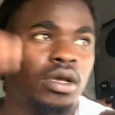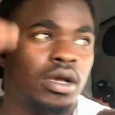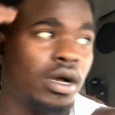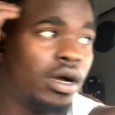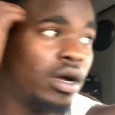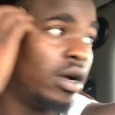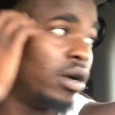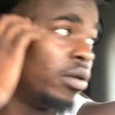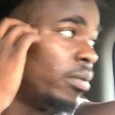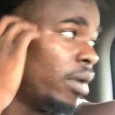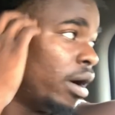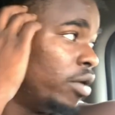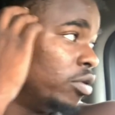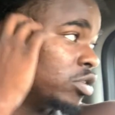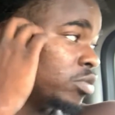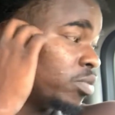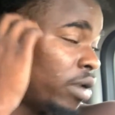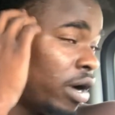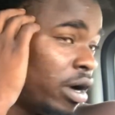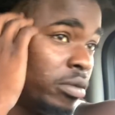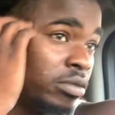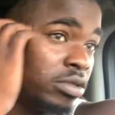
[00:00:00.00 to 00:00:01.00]
I was
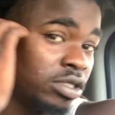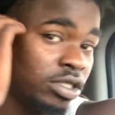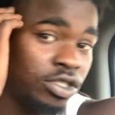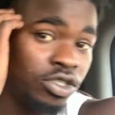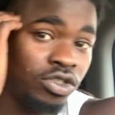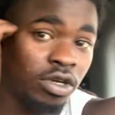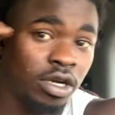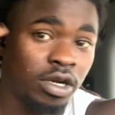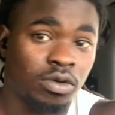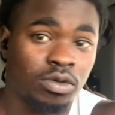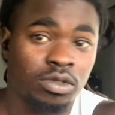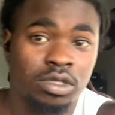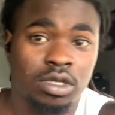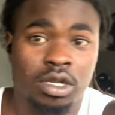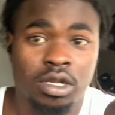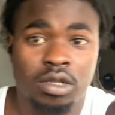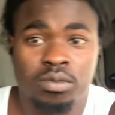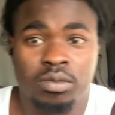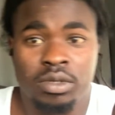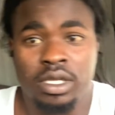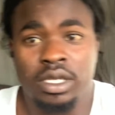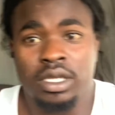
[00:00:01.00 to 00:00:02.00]
promised the truck was
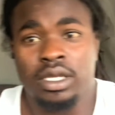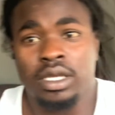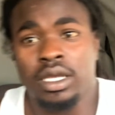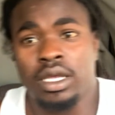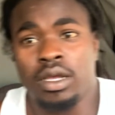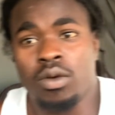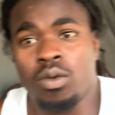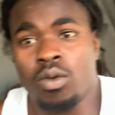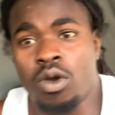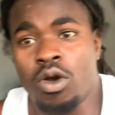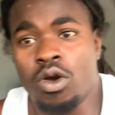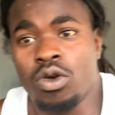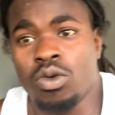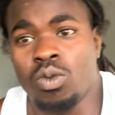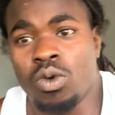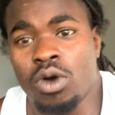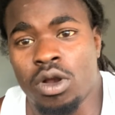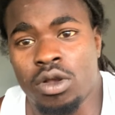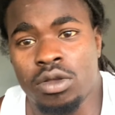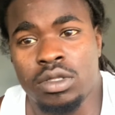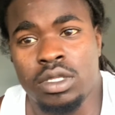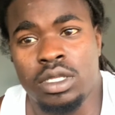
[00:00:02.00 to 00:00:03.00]
gonna be
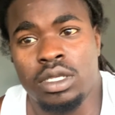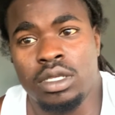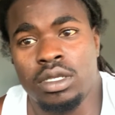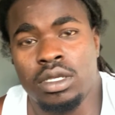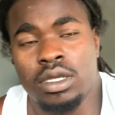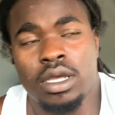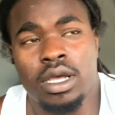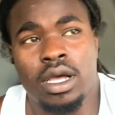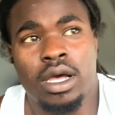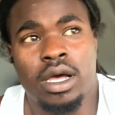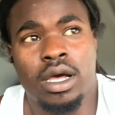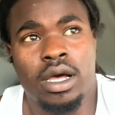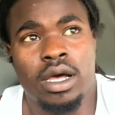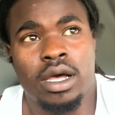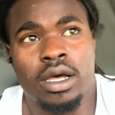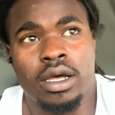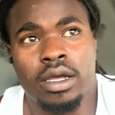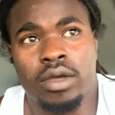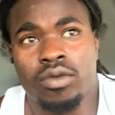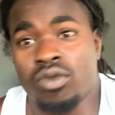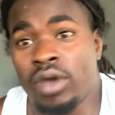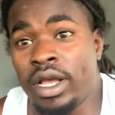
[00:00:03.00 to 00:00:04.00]
roadworthy,
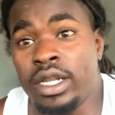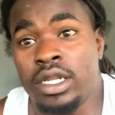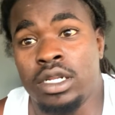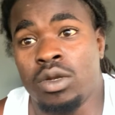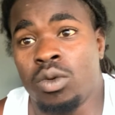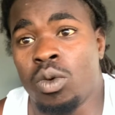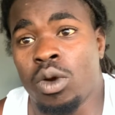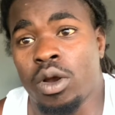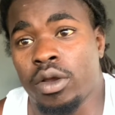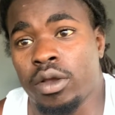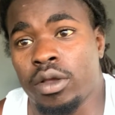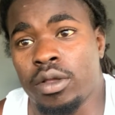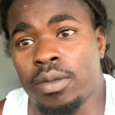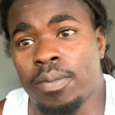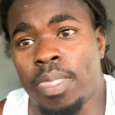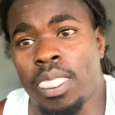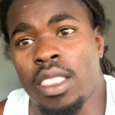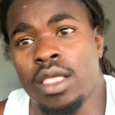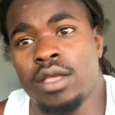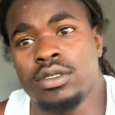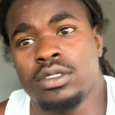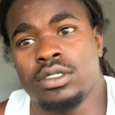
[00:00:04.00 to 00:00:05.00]
ready to work.
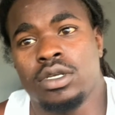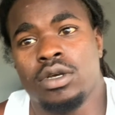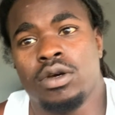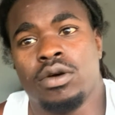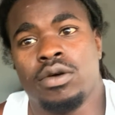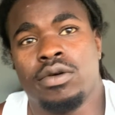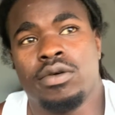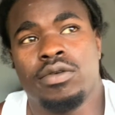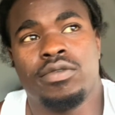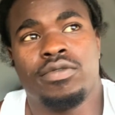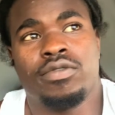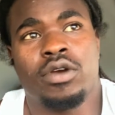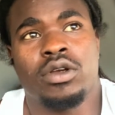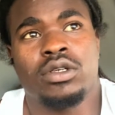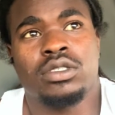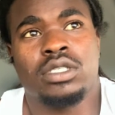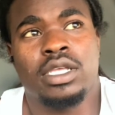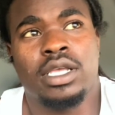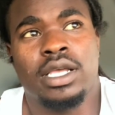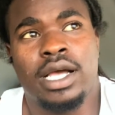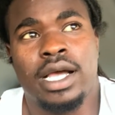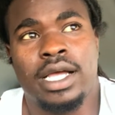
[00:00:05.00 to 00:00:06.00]
So first
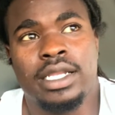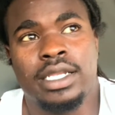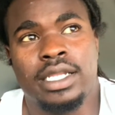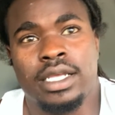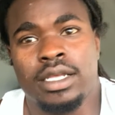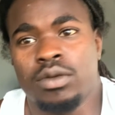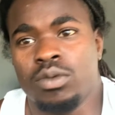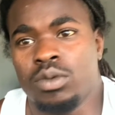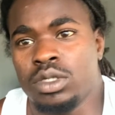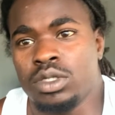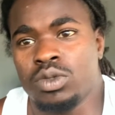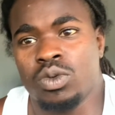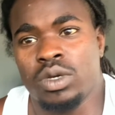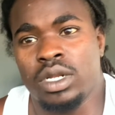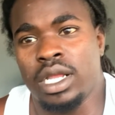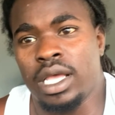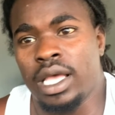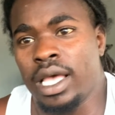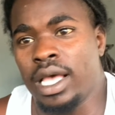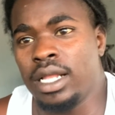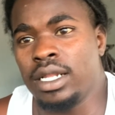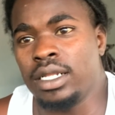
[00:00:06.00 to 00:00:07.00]
thing I did was went
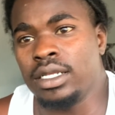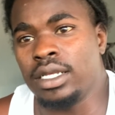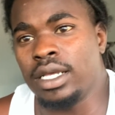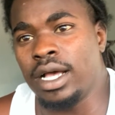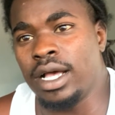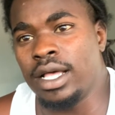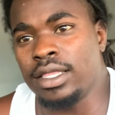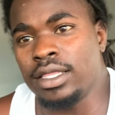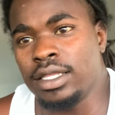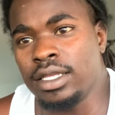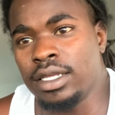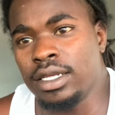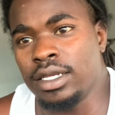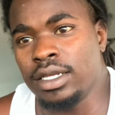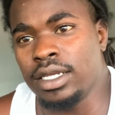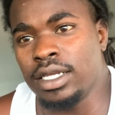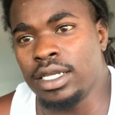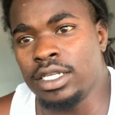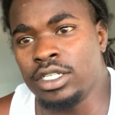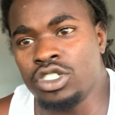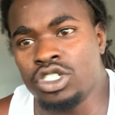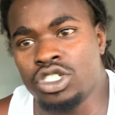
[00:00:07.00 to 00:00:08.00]
ahead and got
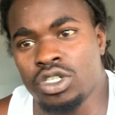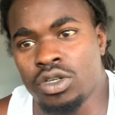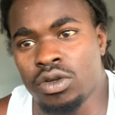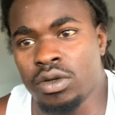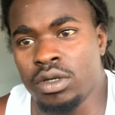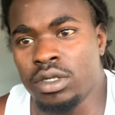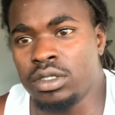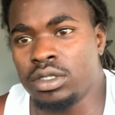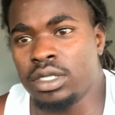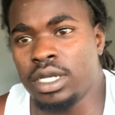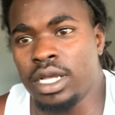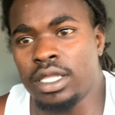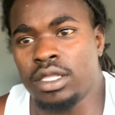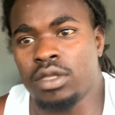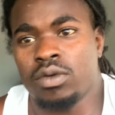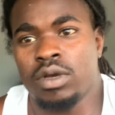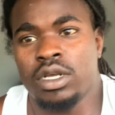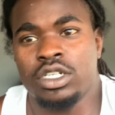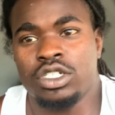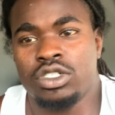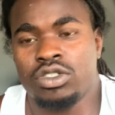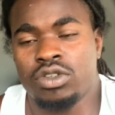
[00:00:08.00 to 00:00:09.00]
the insurance, got the
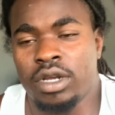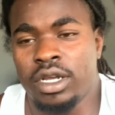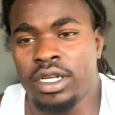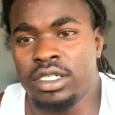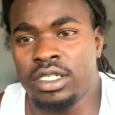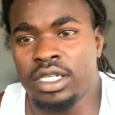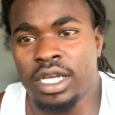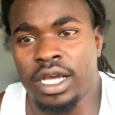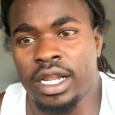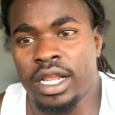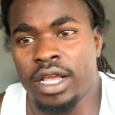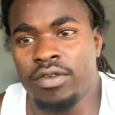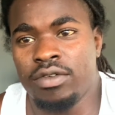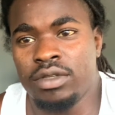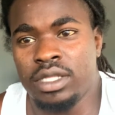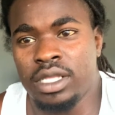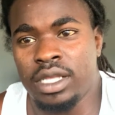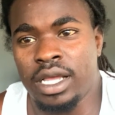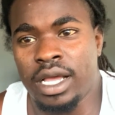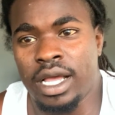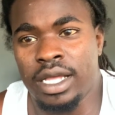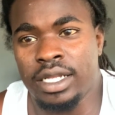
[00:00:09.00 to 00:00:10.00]
registration, got
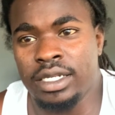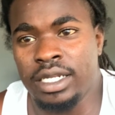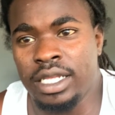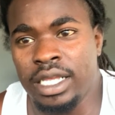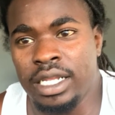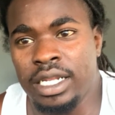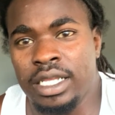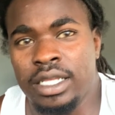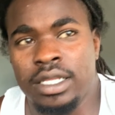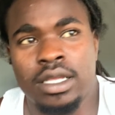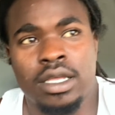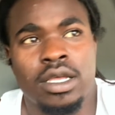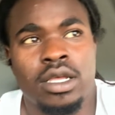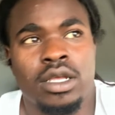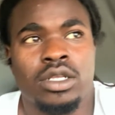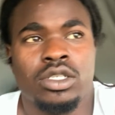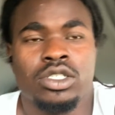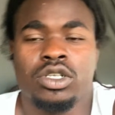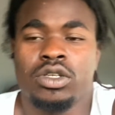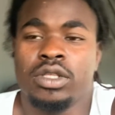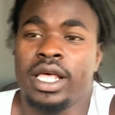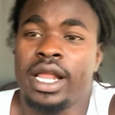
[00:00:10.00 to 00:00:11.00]
everything I needed
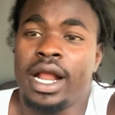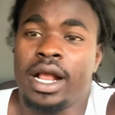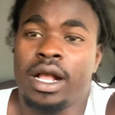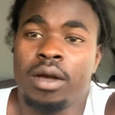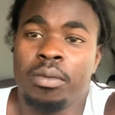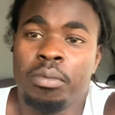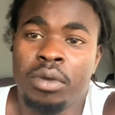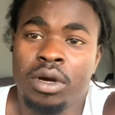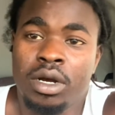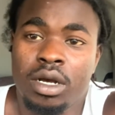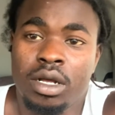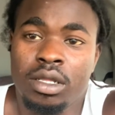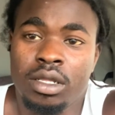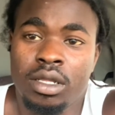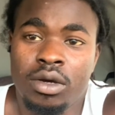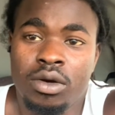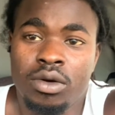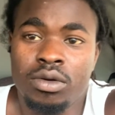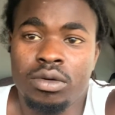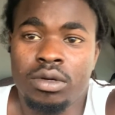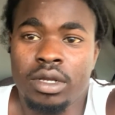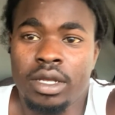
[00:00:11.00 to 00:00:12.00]
so that I could book a
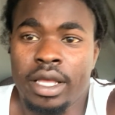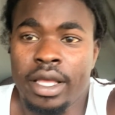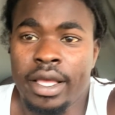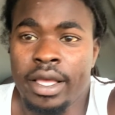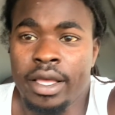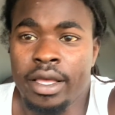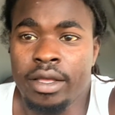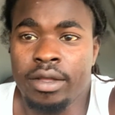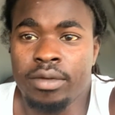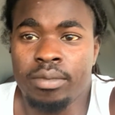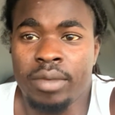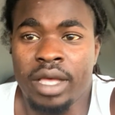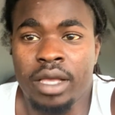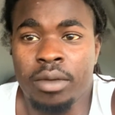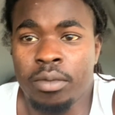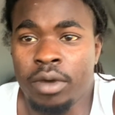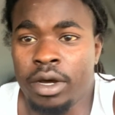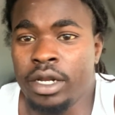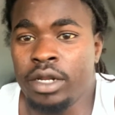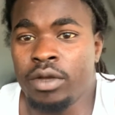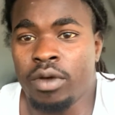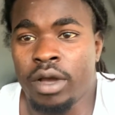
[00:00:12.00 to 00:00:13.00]
load and make
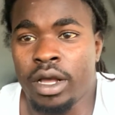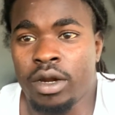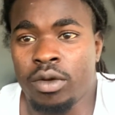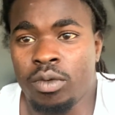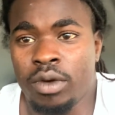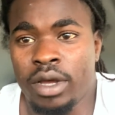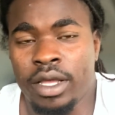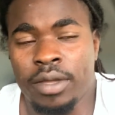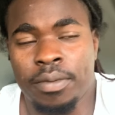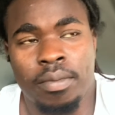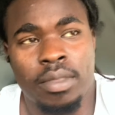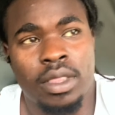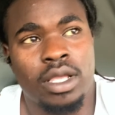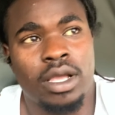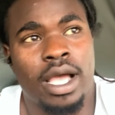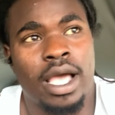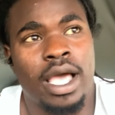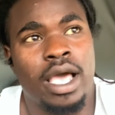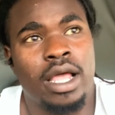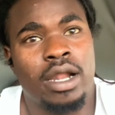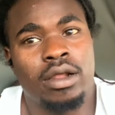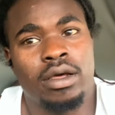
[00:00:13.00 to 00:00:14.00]
money right away.
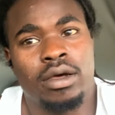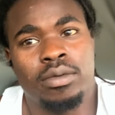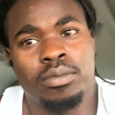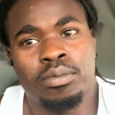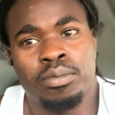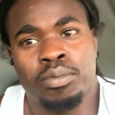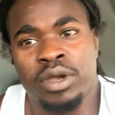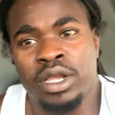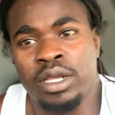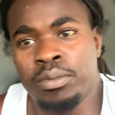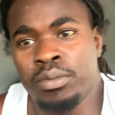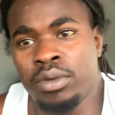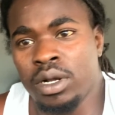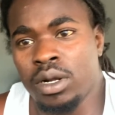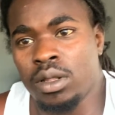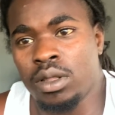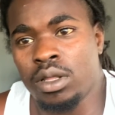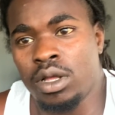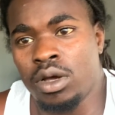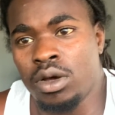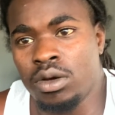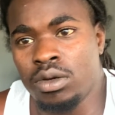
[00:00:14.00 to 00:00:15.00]
I had a pre-booked
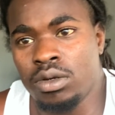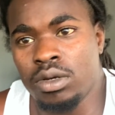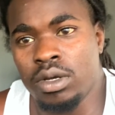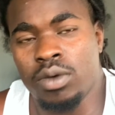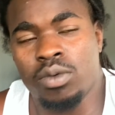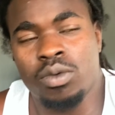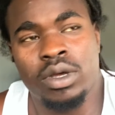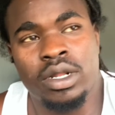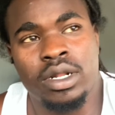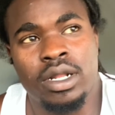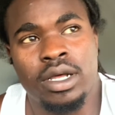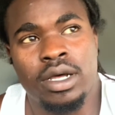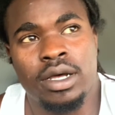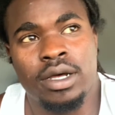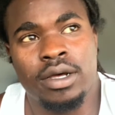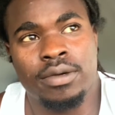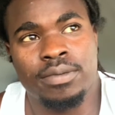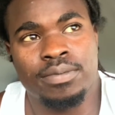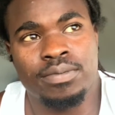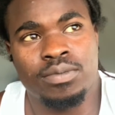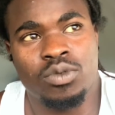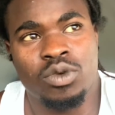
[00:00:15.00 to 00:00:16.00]
load when
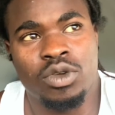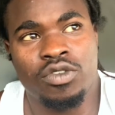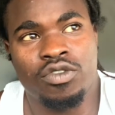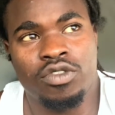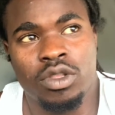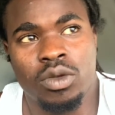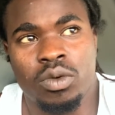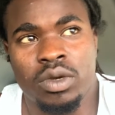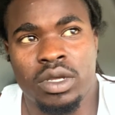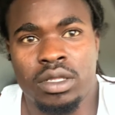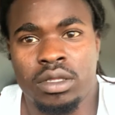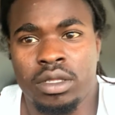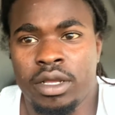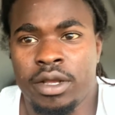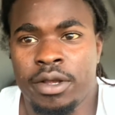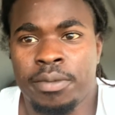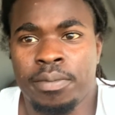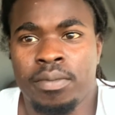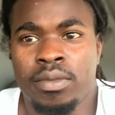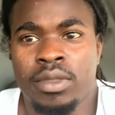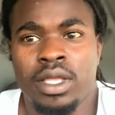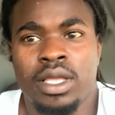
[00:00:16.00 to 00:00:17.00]
we flew in
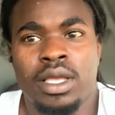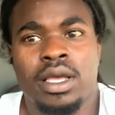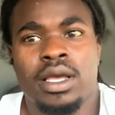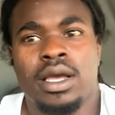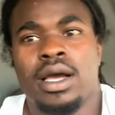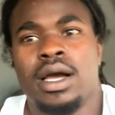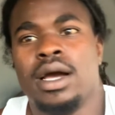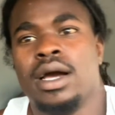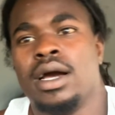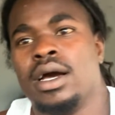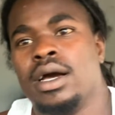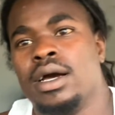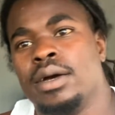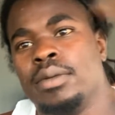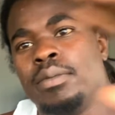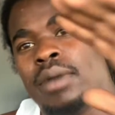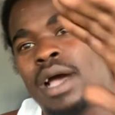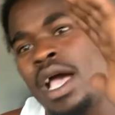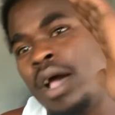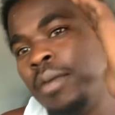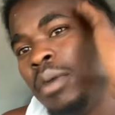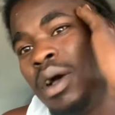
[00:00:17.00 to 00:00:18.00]
there.
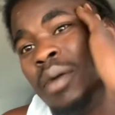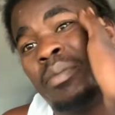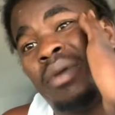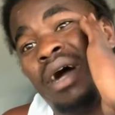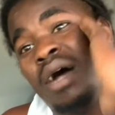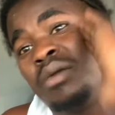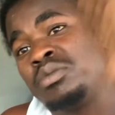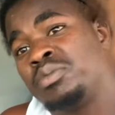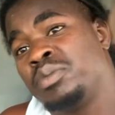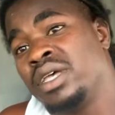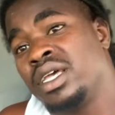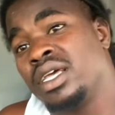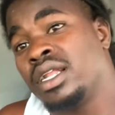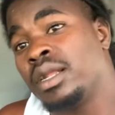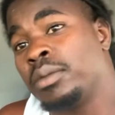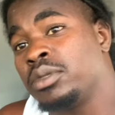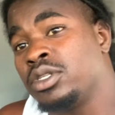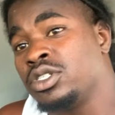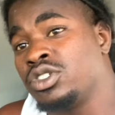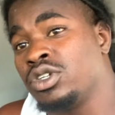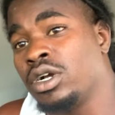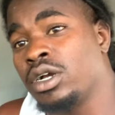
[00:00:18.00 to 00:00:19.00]
I have my pops picking up
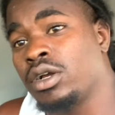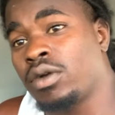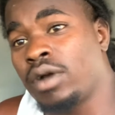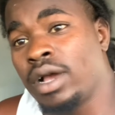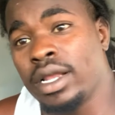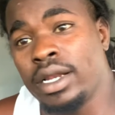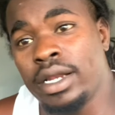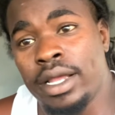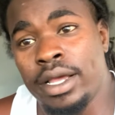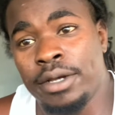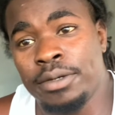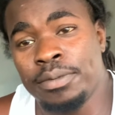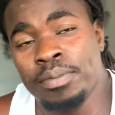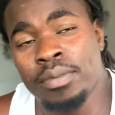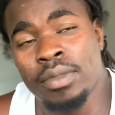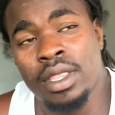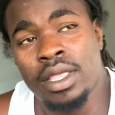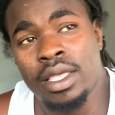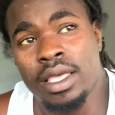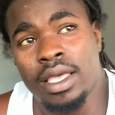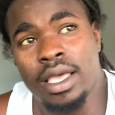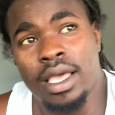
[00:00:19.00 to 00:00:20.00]
the truck right now,
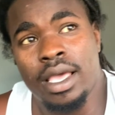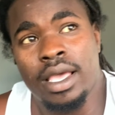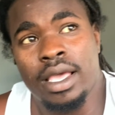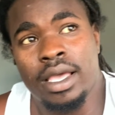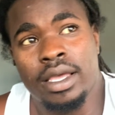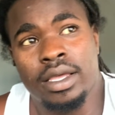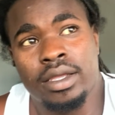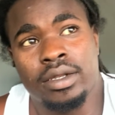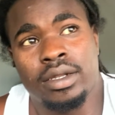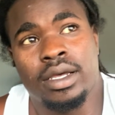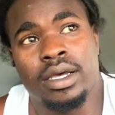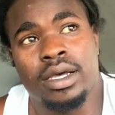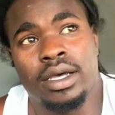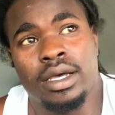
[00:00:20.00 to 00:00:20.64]
and